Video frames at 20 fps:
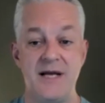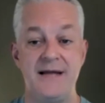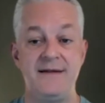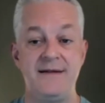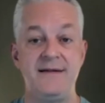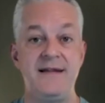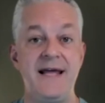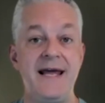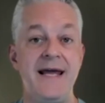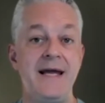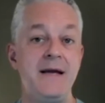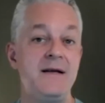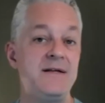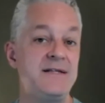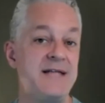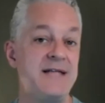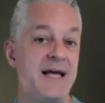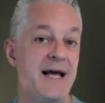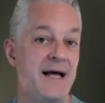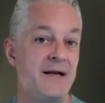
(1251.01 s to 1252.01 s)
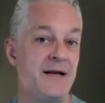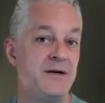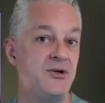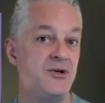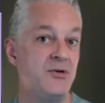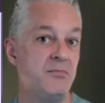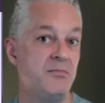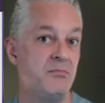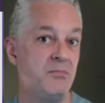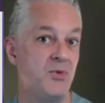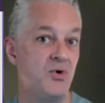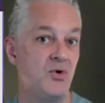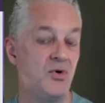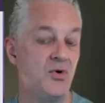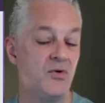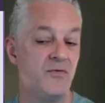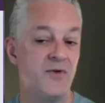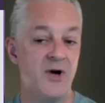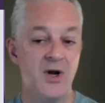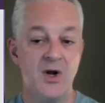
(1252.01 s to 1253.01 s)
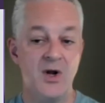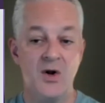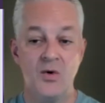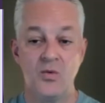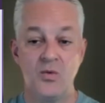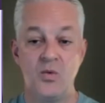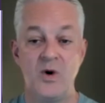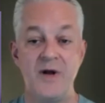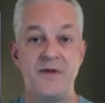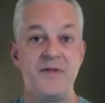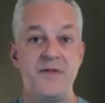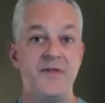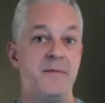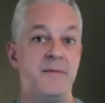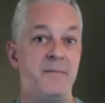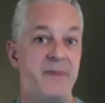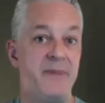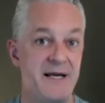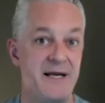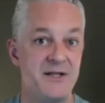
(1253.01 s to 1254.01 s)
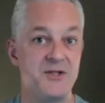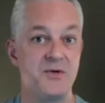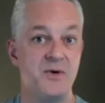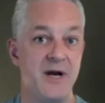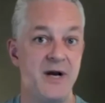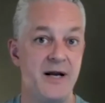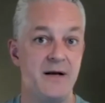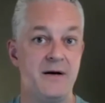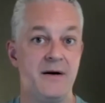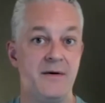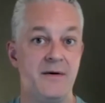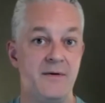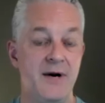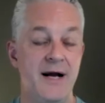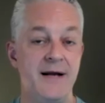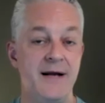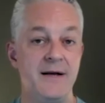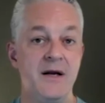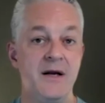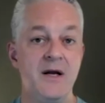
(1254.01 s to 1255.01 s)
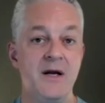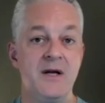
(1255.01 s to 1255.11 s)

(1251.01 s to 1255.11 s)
and they tend to move with the base rate, right?